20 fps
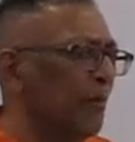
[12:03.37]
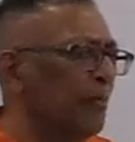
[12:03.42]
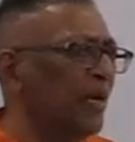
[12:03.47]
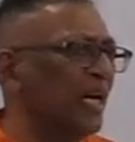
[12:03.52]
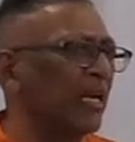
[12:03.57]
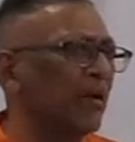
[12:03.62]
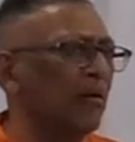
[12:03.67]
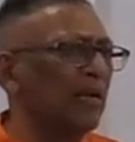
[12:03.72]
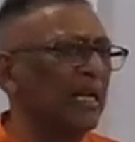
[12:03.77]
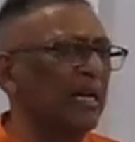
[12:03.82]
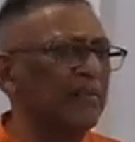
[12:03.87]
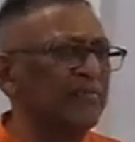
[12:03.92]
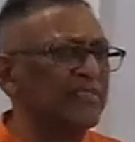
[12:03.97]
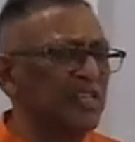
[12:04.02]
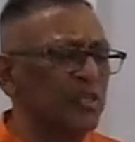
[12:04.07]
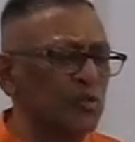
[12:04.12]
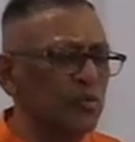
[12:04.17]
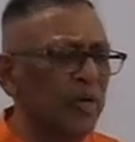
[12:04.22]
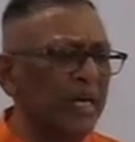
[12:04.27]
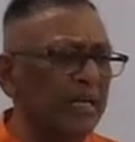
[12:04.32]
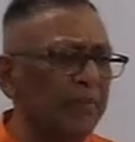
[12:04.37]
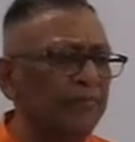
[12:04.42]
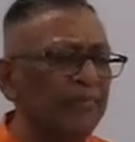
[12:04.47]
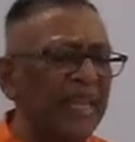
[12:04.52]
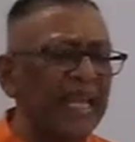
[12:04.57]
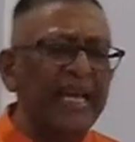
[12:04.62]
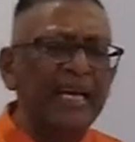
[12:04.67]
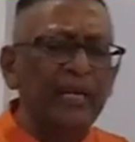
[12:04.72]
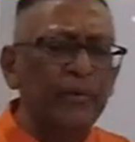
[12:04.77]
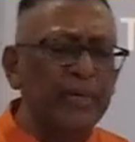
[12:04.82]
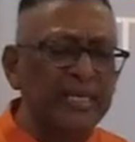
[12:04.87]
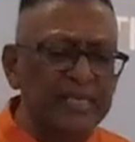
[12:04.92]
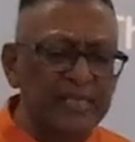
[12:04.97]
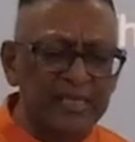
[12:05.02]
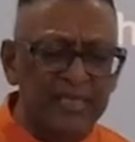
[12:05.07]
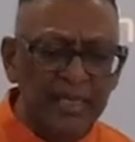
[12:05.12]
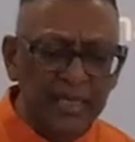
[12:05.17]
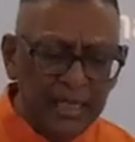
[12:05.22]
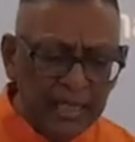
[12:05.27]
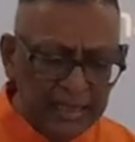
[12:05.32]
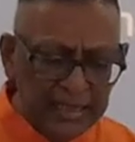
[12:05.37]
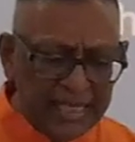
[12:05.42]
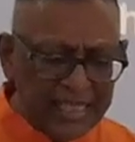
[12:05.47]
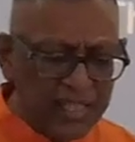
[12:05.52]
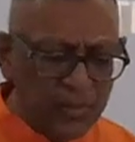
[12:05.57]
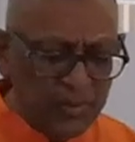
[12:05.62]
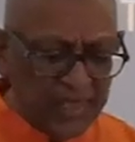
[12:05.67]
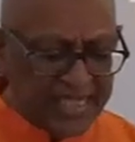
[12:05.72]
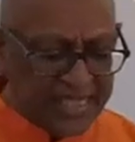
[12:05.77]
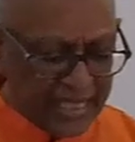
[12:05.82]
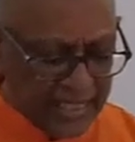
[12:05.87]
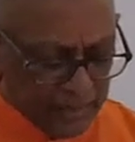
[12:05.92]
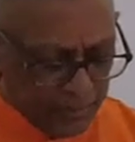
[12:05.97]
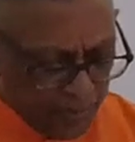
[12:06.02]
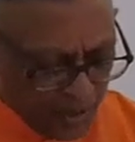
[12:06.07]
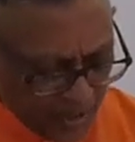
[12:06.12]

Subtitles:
upon our lives as well. Anyways, that's beside the